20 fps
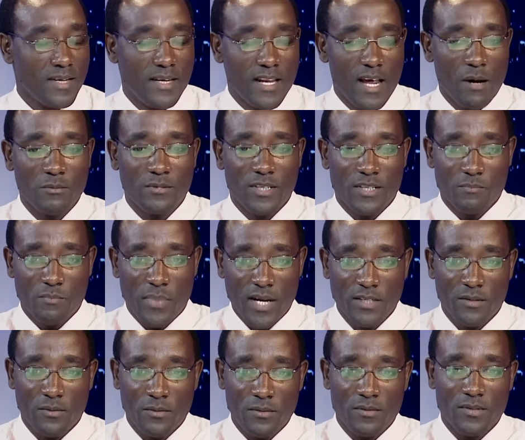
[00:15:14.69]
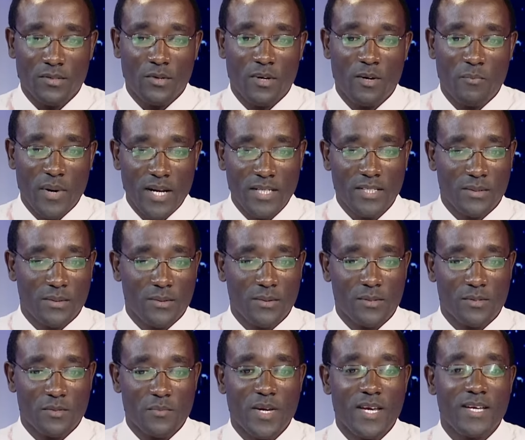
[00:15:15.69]
Now the soil
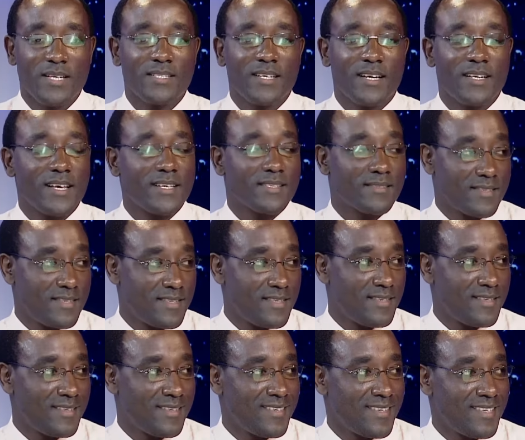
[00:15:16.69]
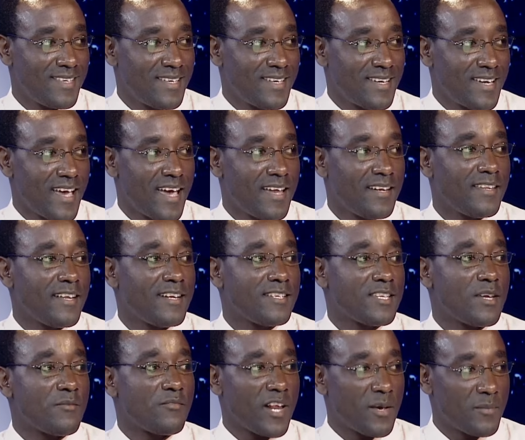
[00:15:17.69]
particles may enter their skin, and there
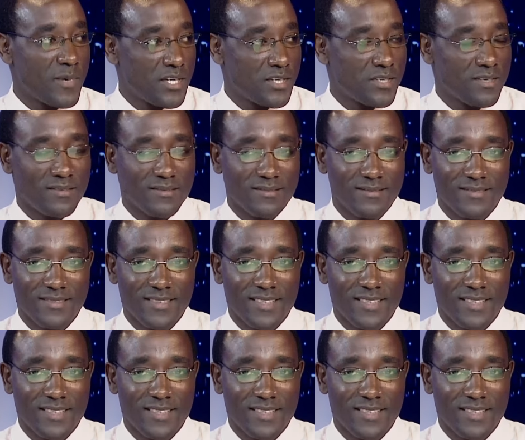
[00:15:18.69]
is inflammation